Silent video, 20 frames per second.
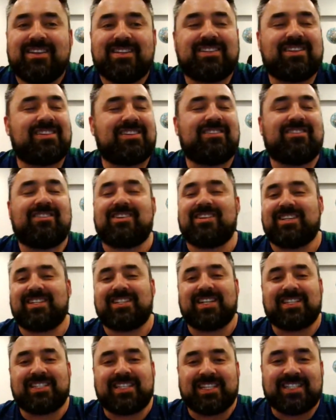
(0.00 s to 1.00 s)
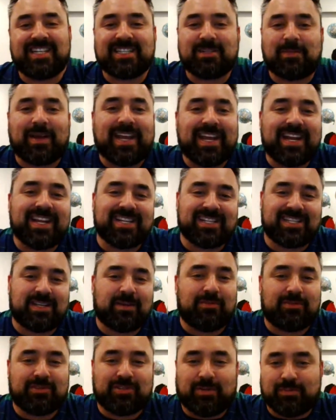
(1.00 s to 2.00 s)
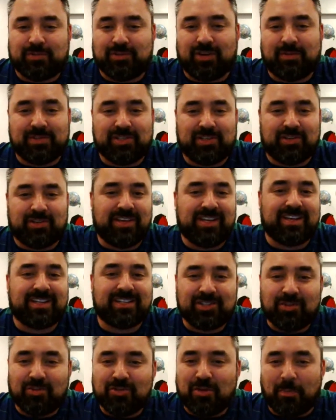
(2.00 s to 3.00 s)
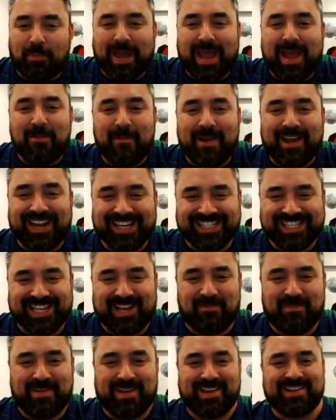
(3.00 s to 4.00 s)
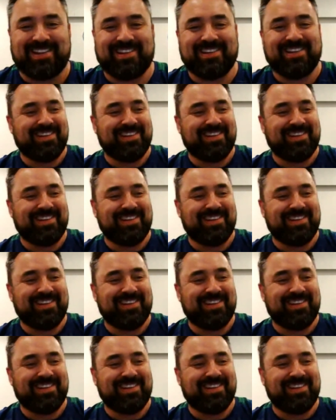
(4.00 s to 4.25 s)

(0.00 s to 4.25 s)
it does my head in sometimes. So yeah, sort your bandwagoners out, mate.